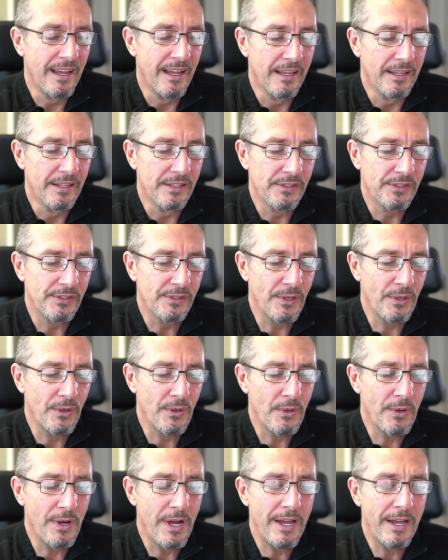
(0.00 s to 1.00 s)

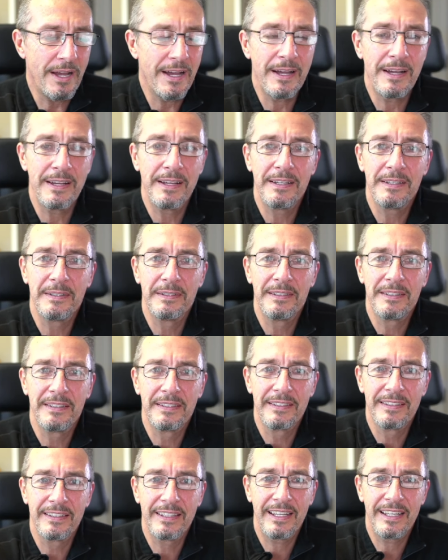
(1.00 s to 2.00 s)
So
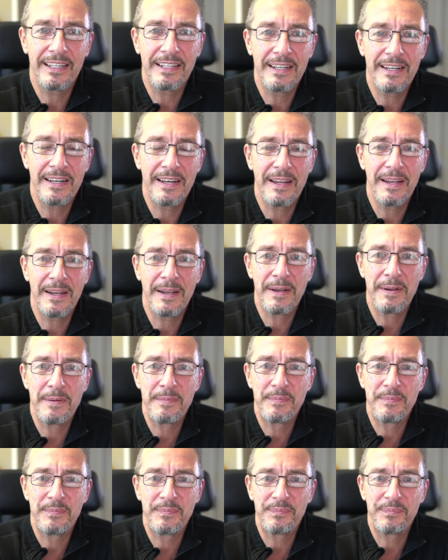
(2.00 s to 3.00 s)
then
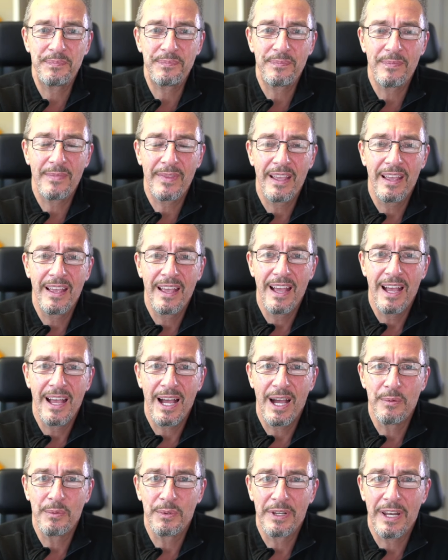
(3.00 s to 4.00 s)

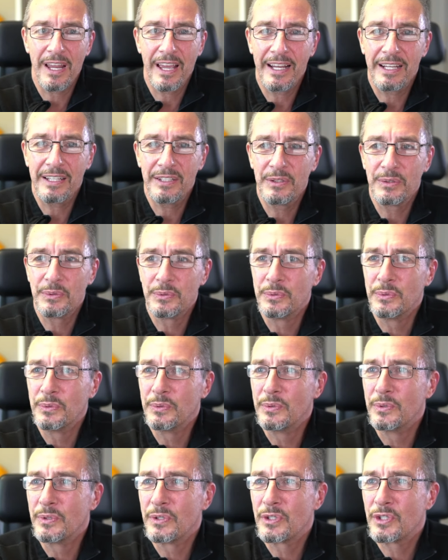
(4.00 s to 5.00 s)
I would like
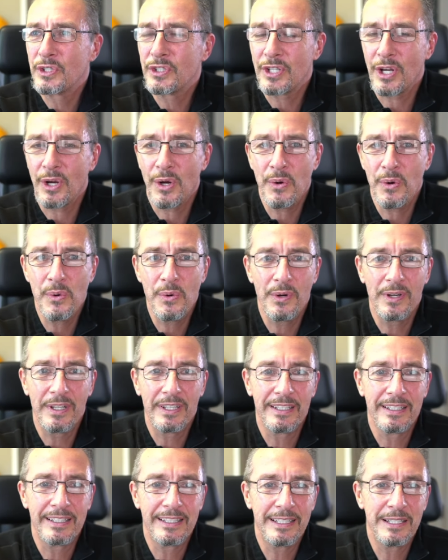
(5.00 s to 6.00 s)
to show a
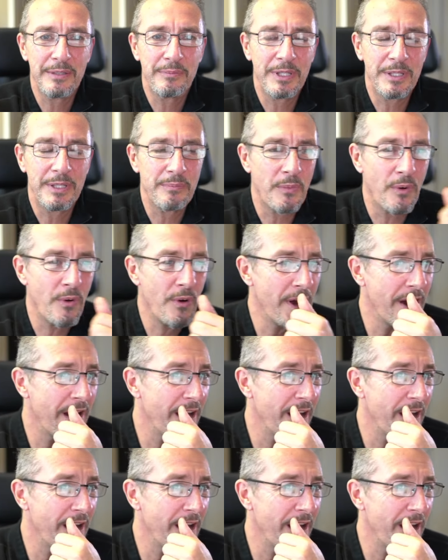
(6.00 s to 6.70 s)
little bit more.